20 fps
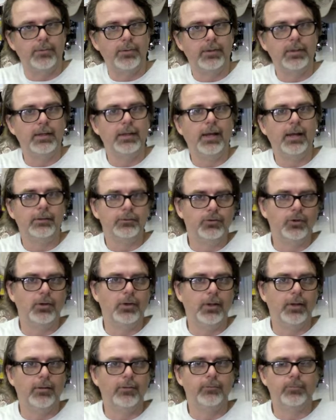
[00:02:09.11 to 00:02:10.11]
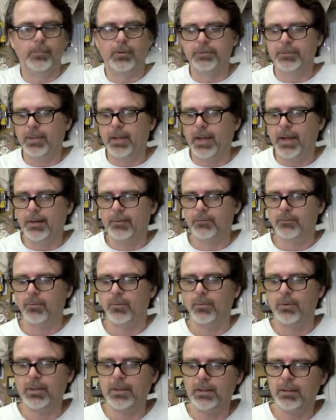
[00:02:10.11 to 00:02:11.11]
The connection is, but the
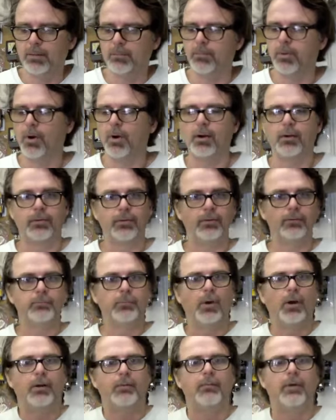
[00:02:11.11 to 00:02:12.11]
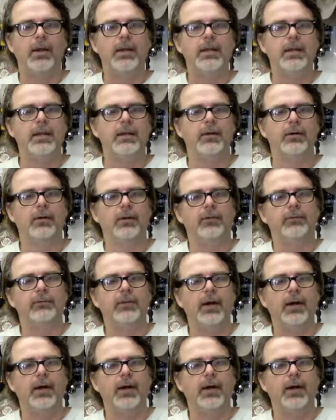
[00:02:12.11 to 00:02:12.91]
actual ear part, this part right here, is